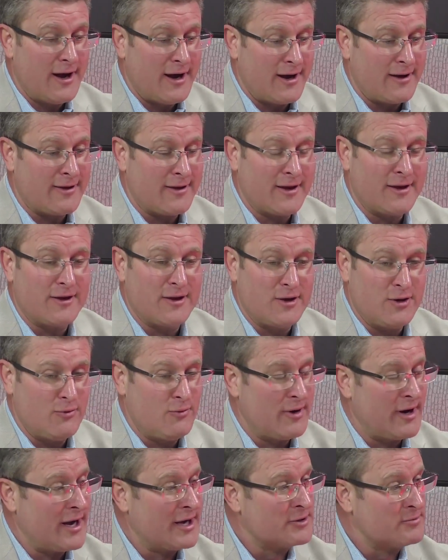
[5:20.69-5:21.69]
I think that
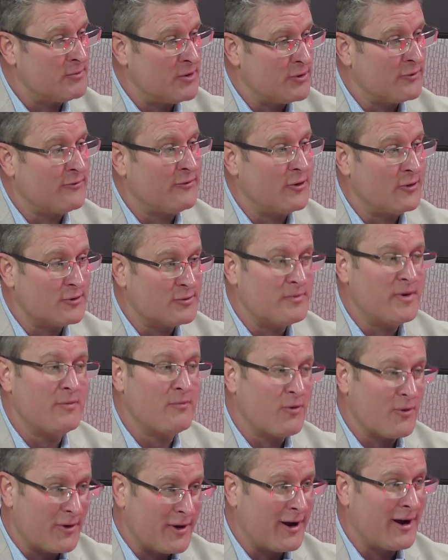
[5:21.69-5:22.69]
you would ask most folks,
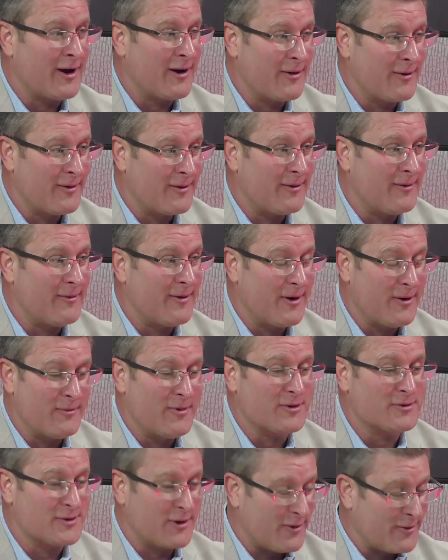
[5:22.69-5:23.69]
people are tired
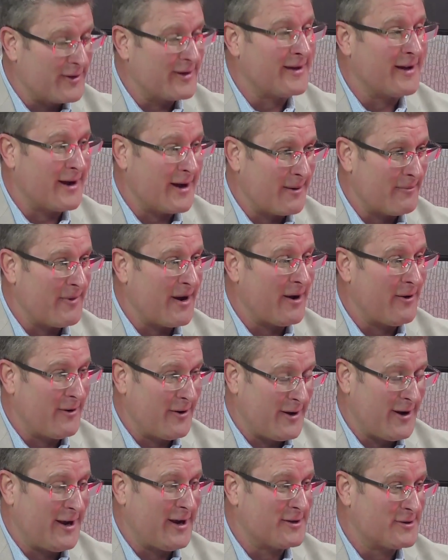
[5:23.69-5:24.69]
almost all the time. All the
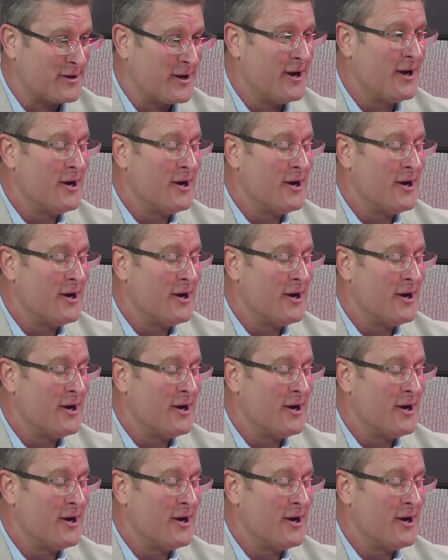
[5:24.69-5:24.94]
time, right?